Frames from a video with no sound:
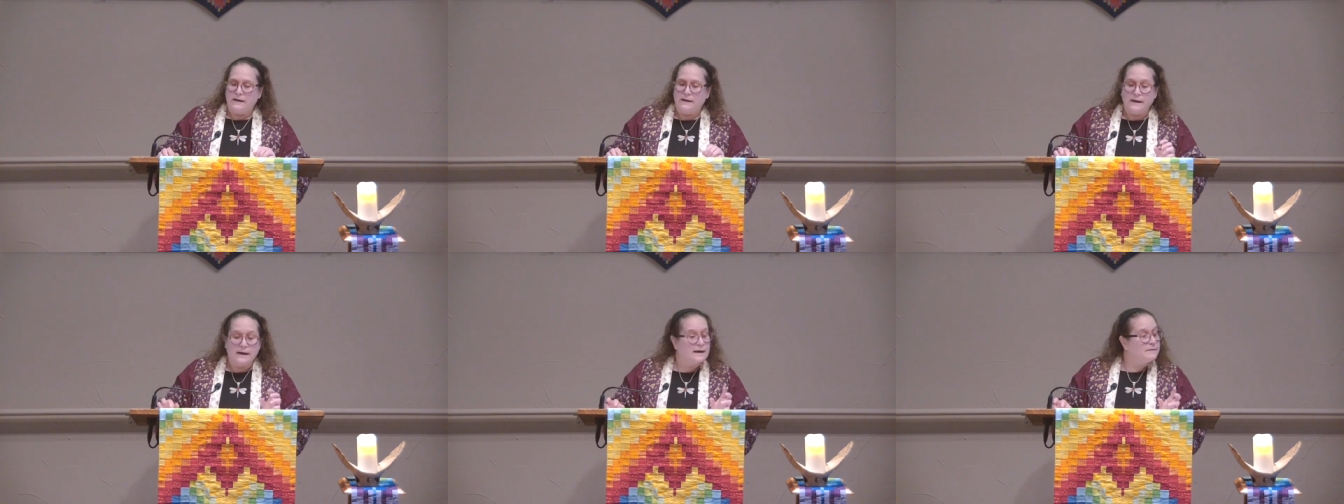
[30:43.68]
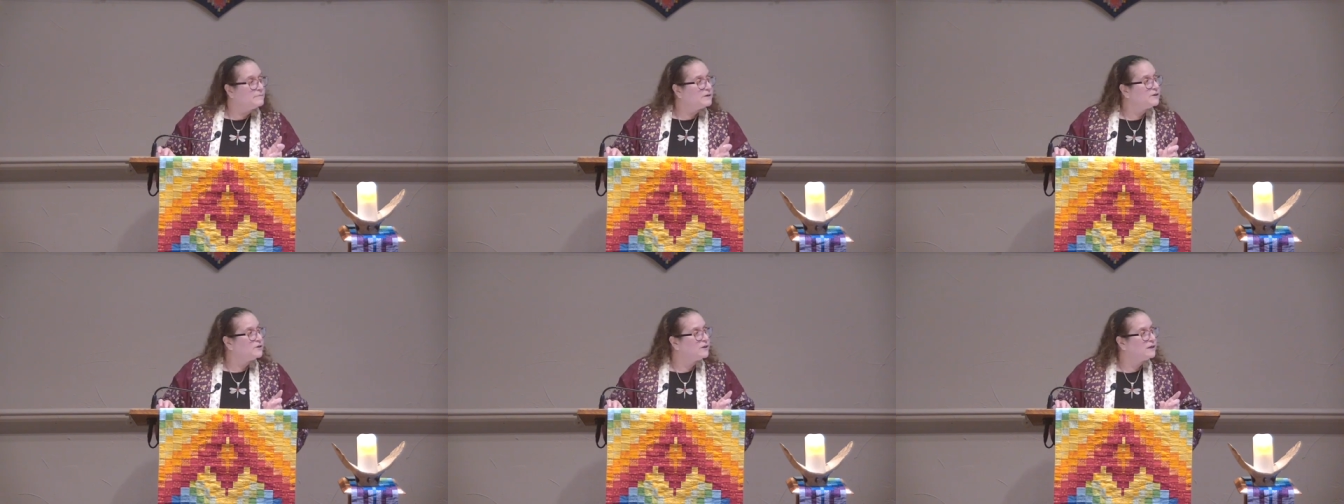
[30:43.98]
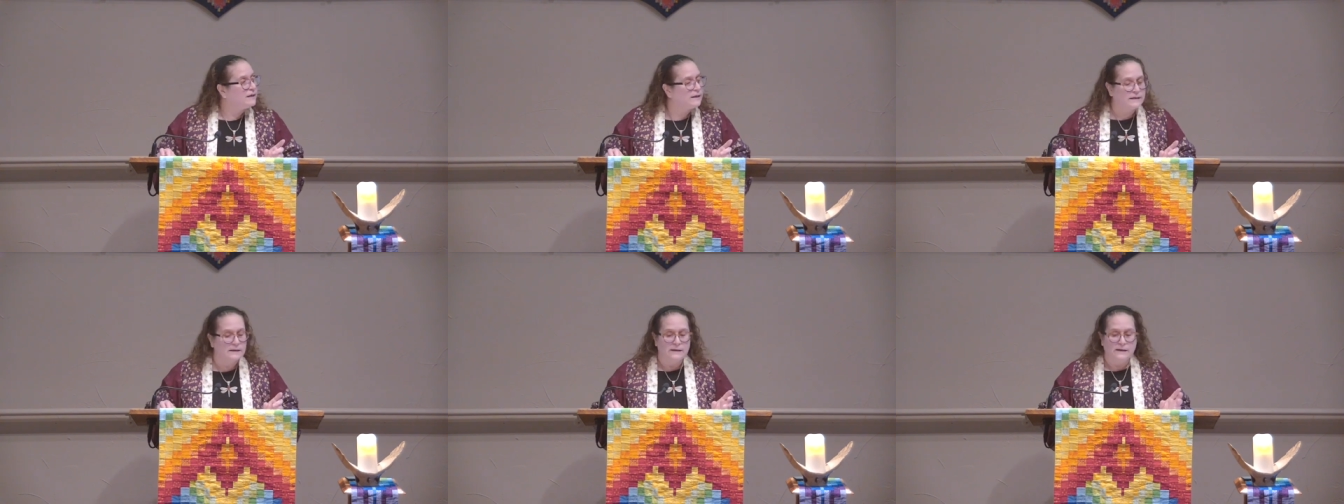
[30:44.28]
It can be
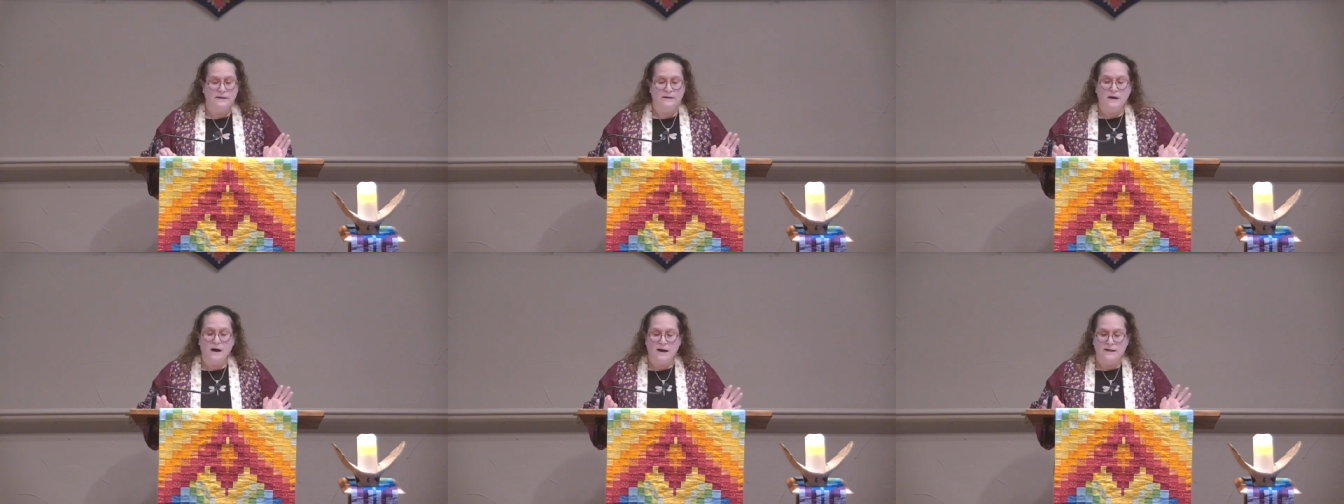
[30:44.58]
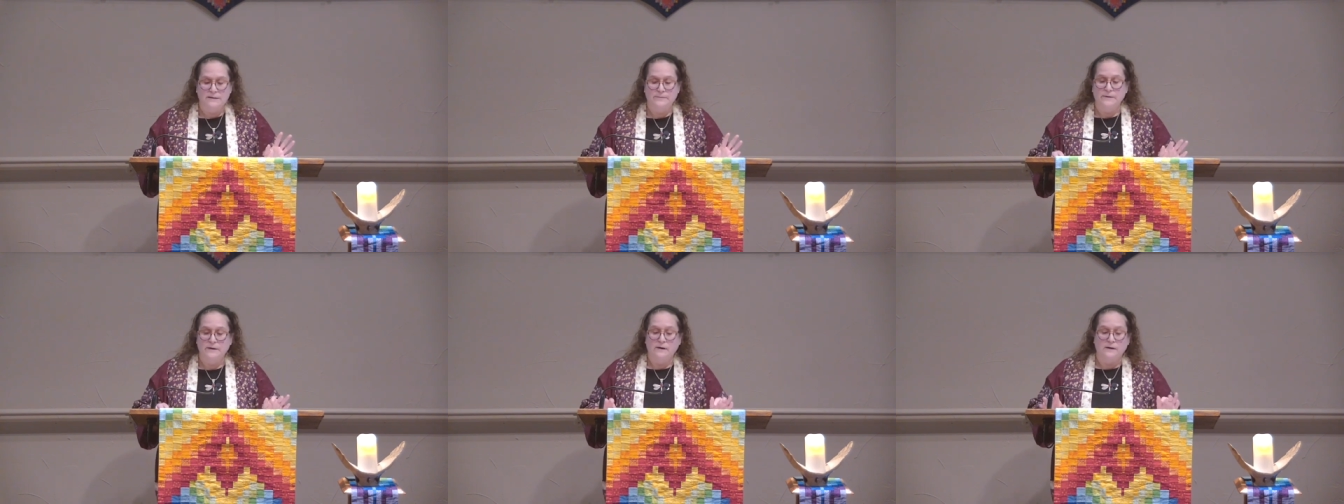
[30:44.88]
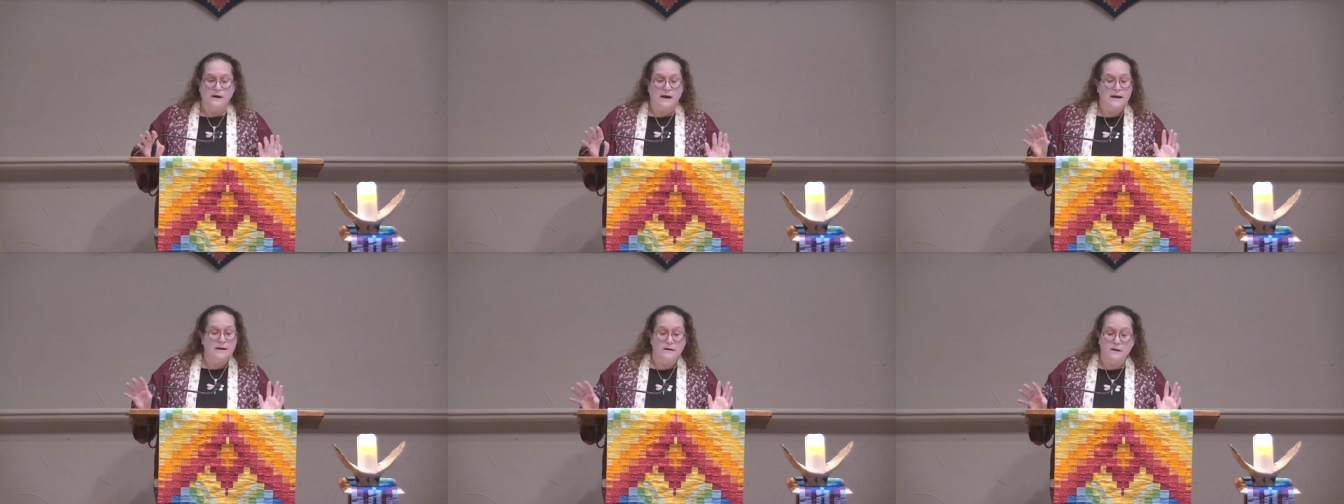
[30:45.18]
treated in
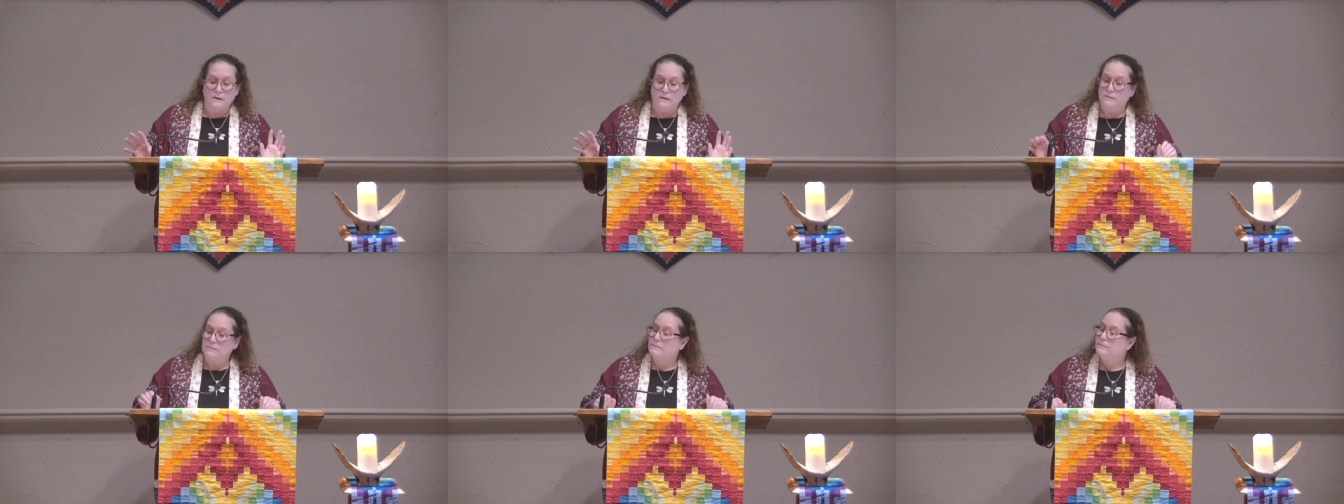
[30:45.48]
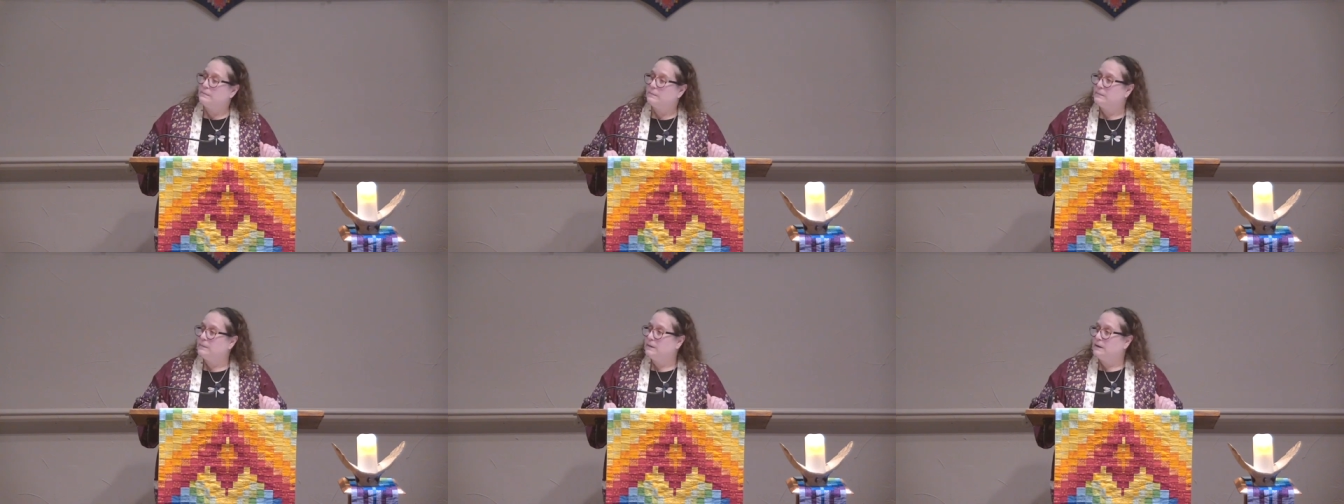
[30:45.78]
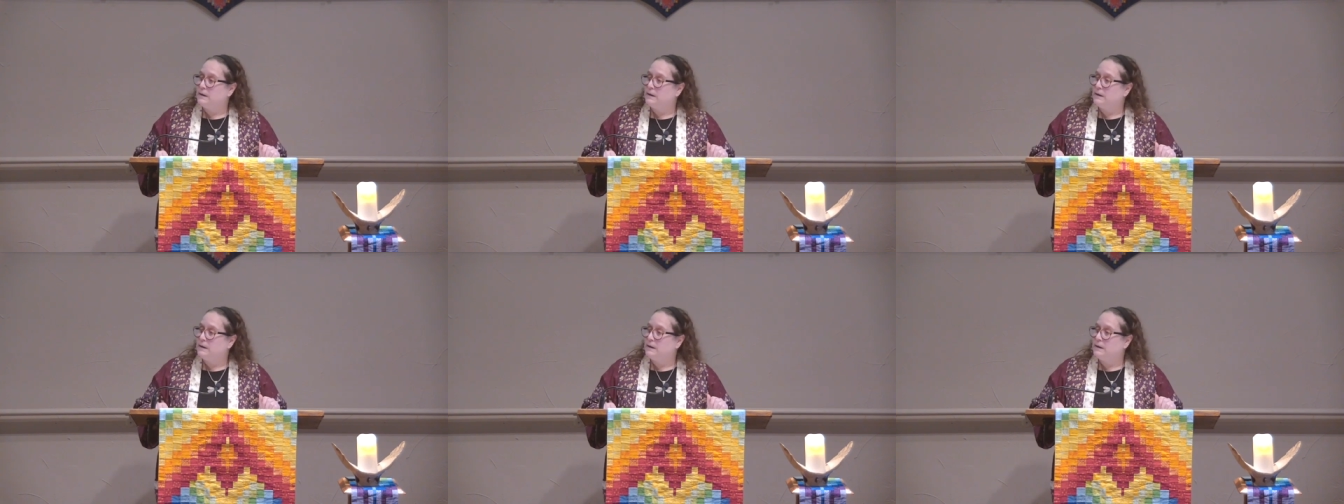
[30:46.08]
hospital or at home,